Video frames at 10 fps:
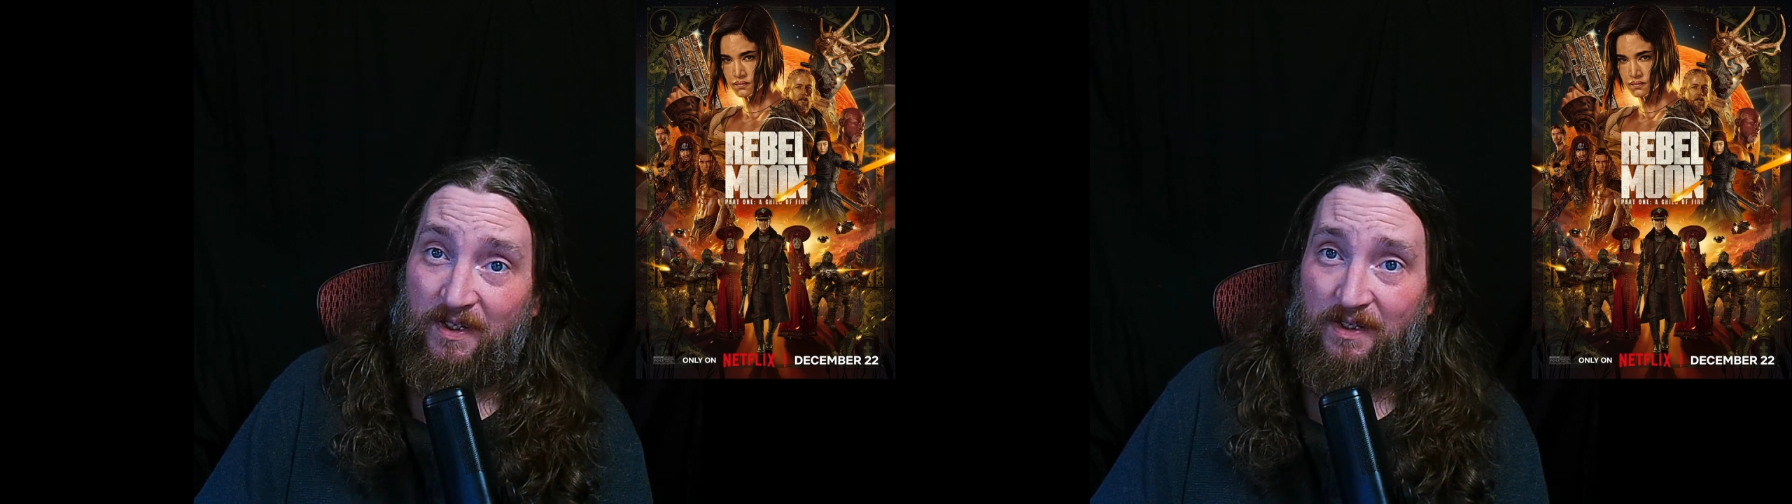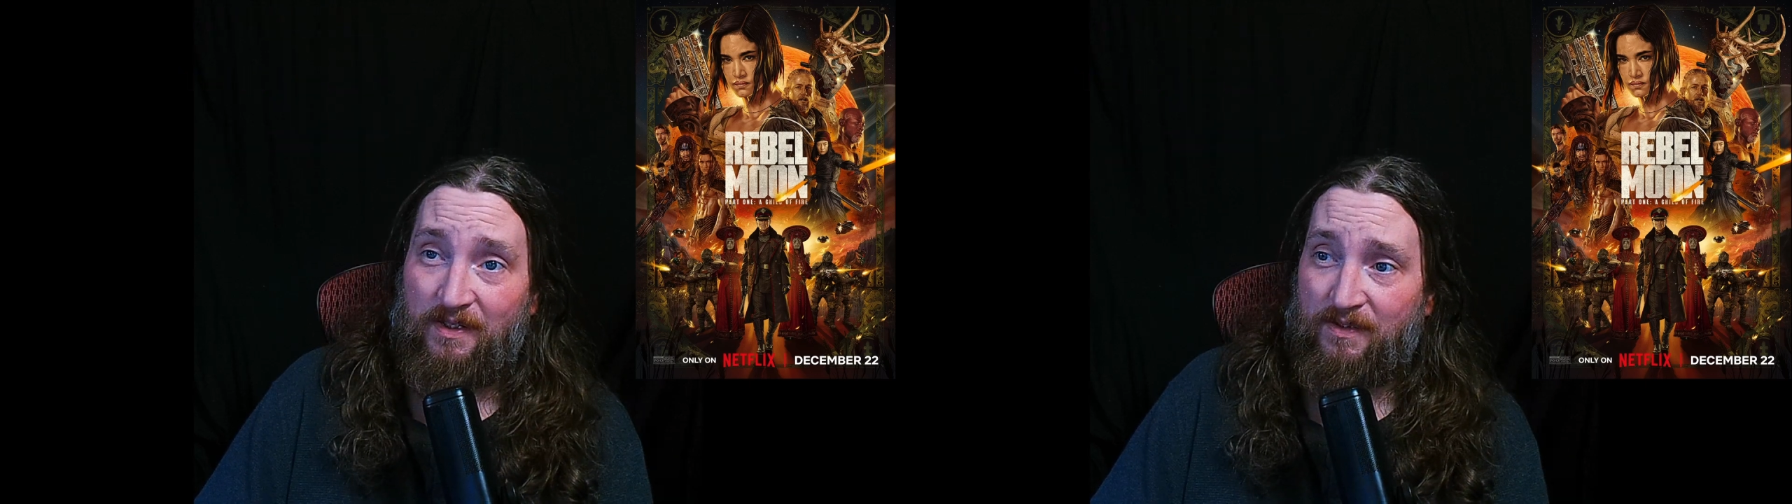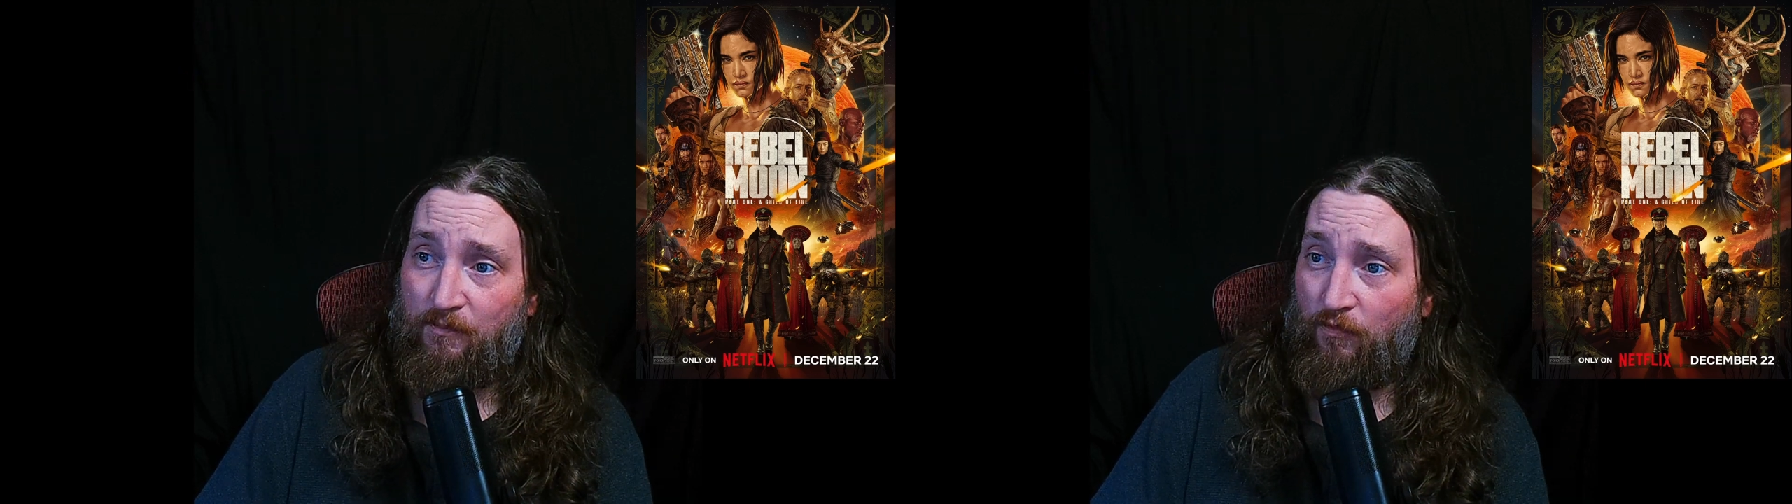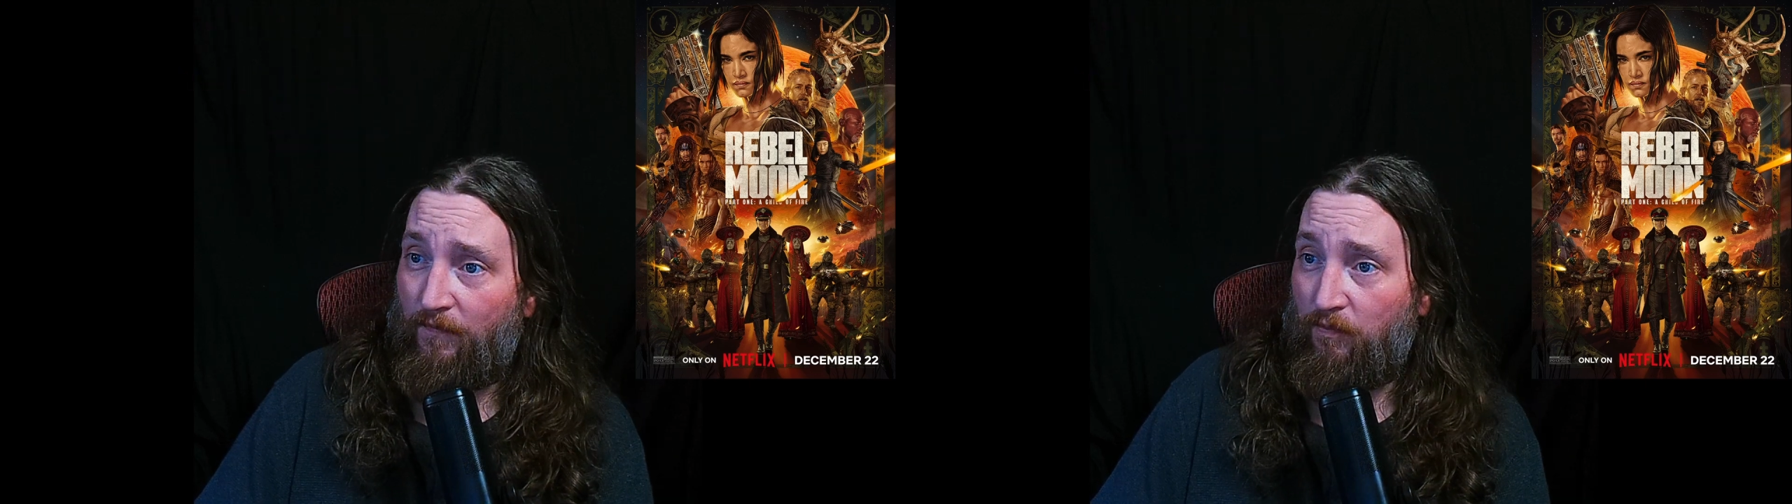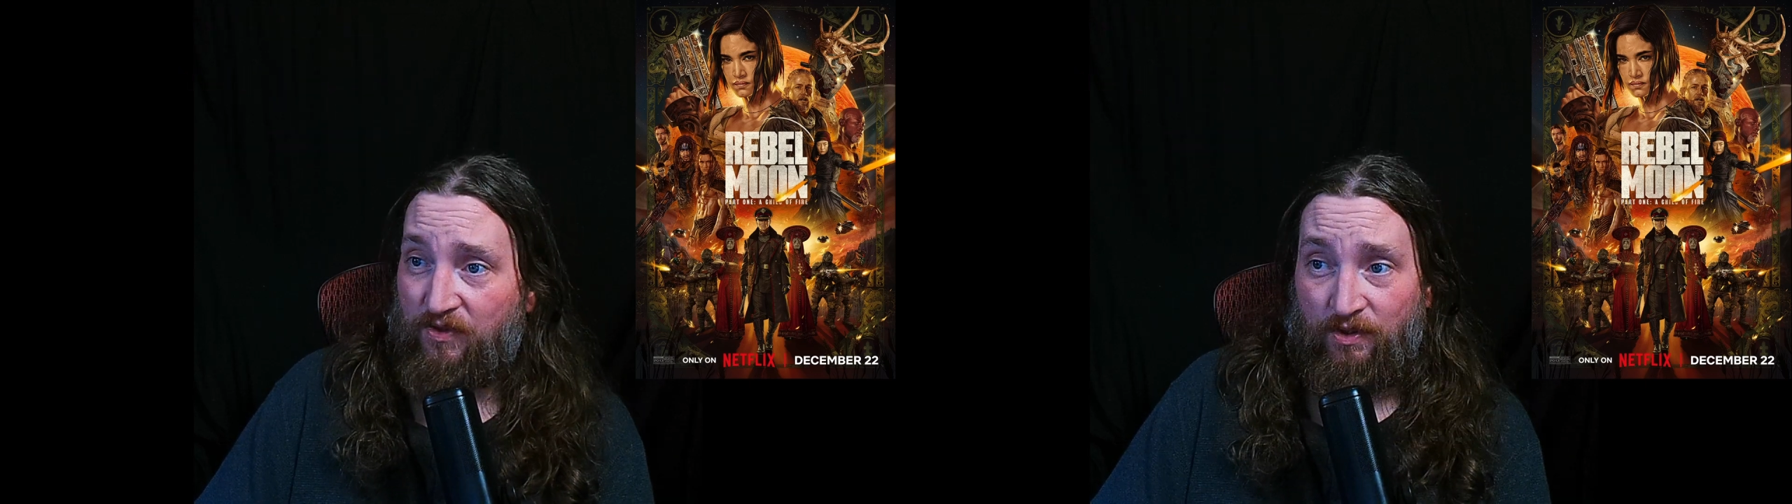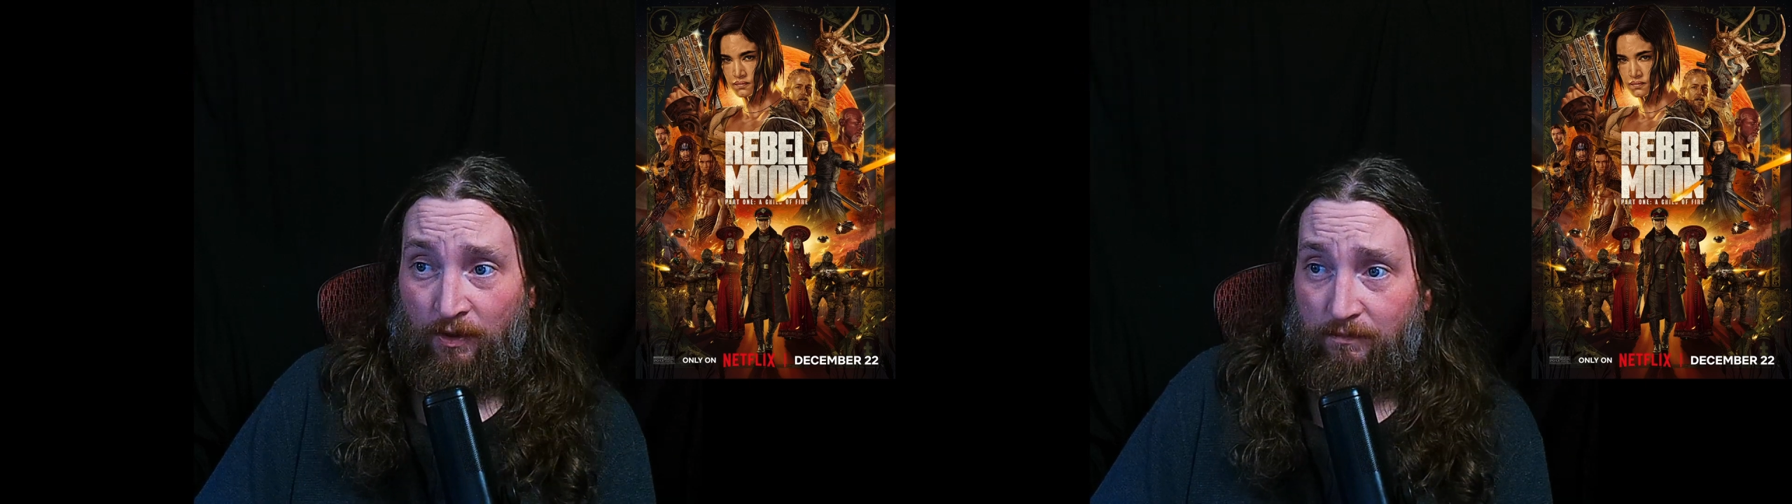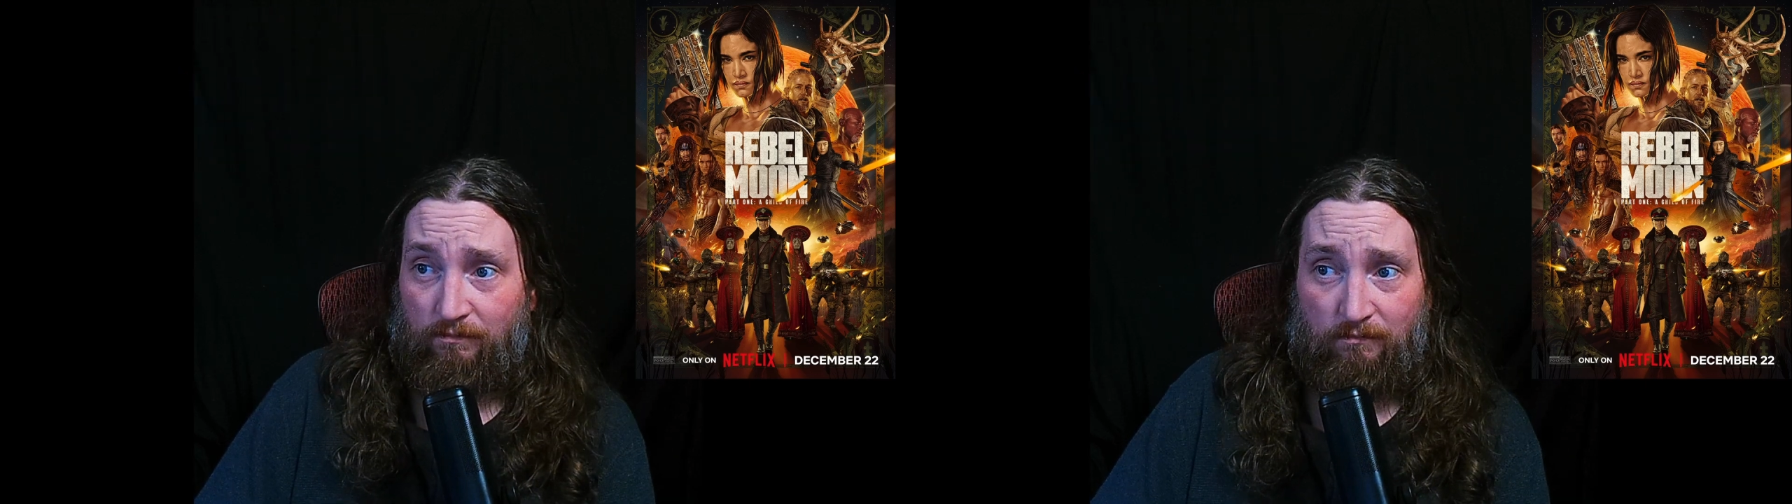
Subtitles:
in this movie was good.